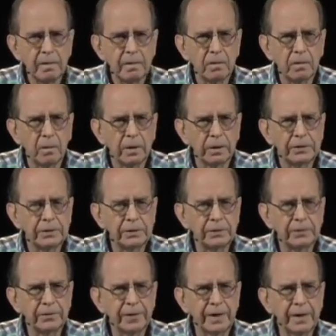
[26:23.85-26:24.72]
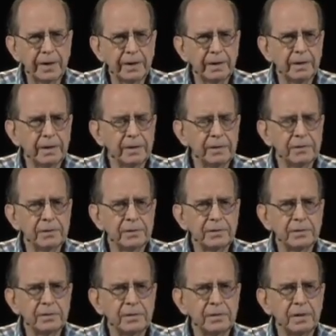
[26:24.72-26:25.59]
what you'll find
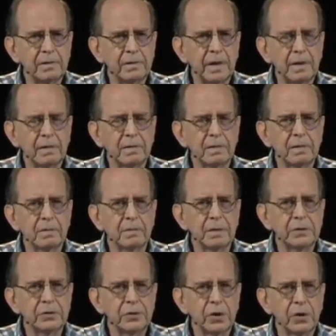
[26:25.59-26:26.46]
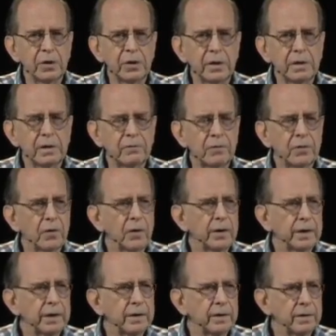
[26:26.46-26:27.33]
is that the majority of
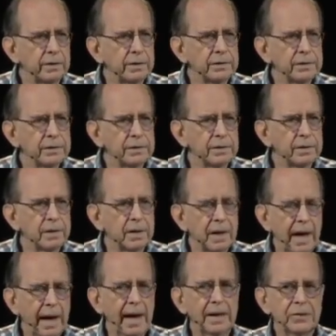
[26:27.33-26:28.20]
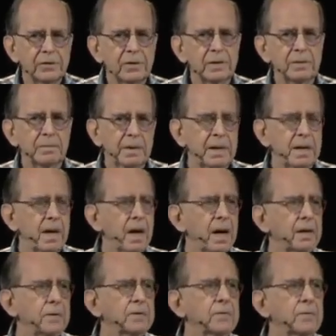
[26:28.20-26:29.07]
chronic illness actually
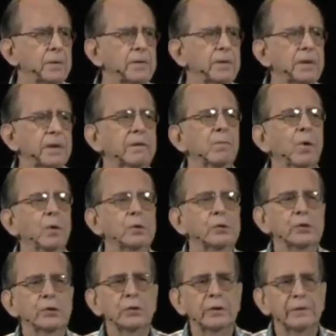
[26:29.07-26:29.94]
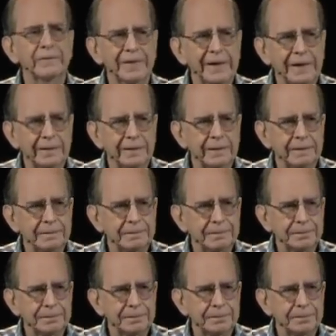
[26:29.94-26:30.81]
begins with an emotional event.
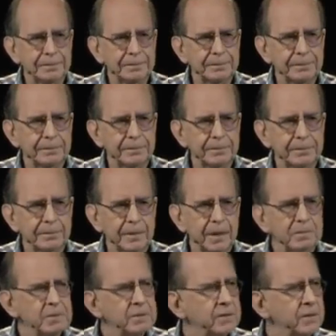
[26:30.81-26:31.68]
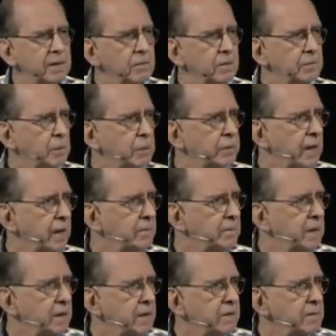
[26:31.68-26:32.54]
Let me say that one more time.
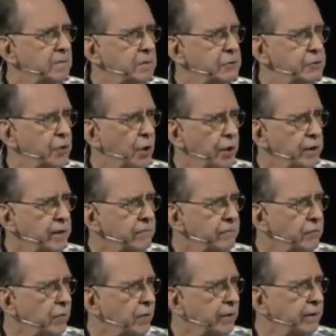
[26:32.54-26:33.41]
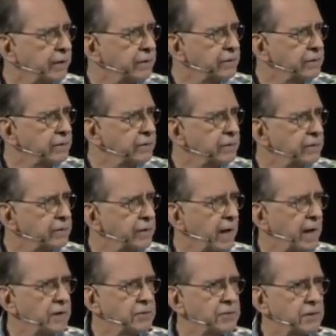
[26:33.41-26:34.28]
The majority of chronic disease
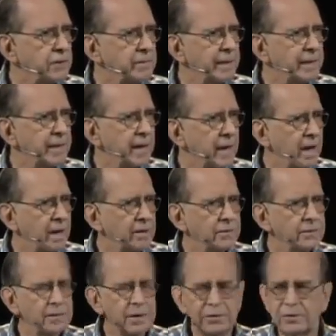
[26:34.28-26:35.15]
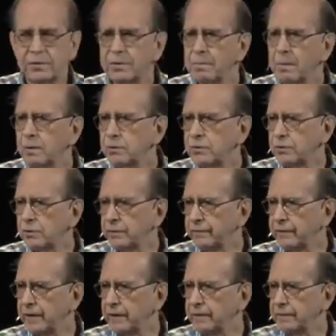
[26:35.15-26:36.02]
actually begins as an emotional
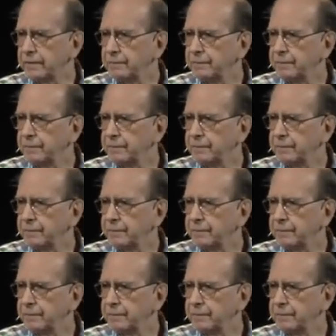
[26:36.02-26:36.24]
event.